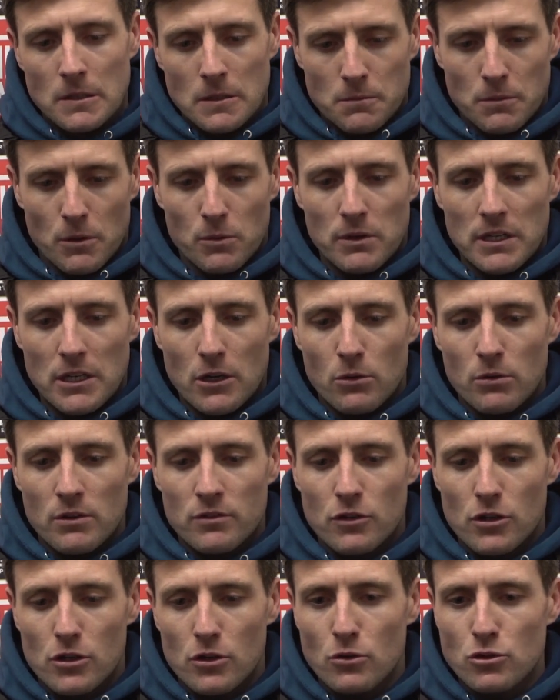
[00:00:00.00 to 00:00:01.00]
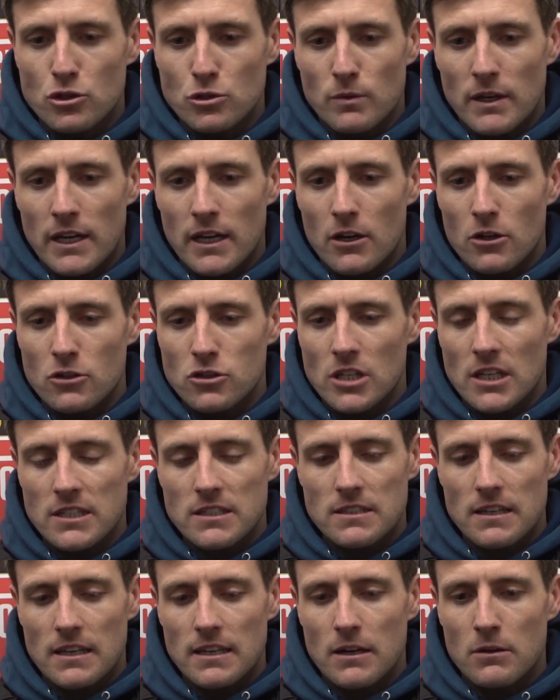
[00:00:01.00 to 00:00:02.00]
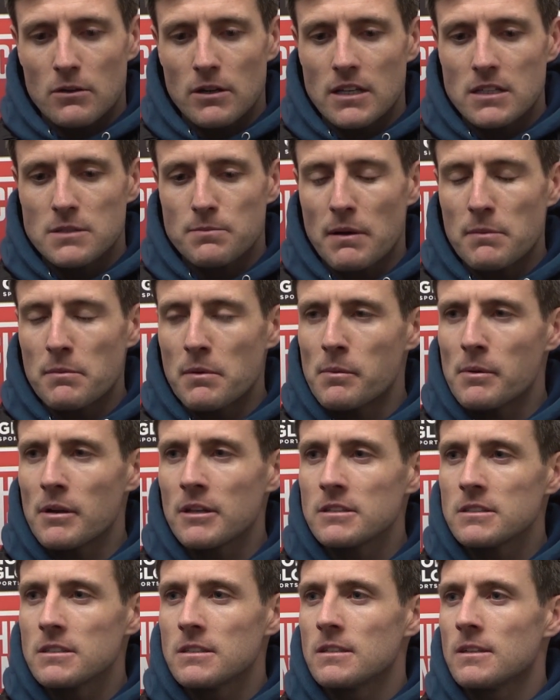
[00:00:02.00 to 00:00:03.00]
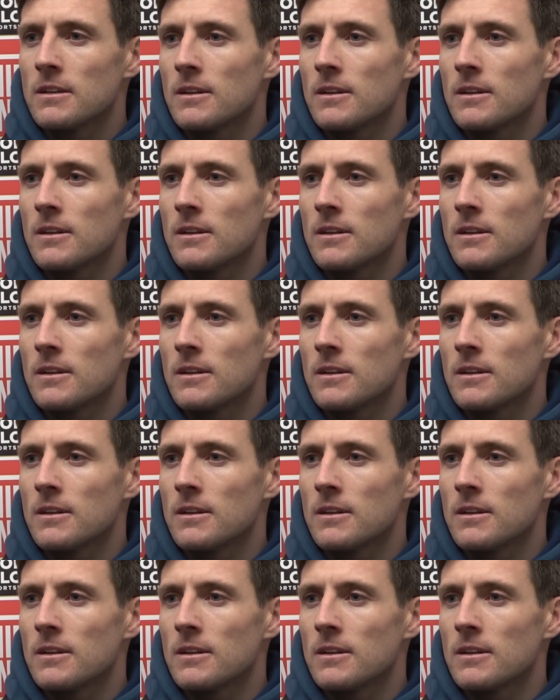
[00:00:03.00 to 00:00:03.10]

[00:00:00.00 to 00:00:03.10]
but we know we've got to go to work on Saturday now against Bamber Bridge.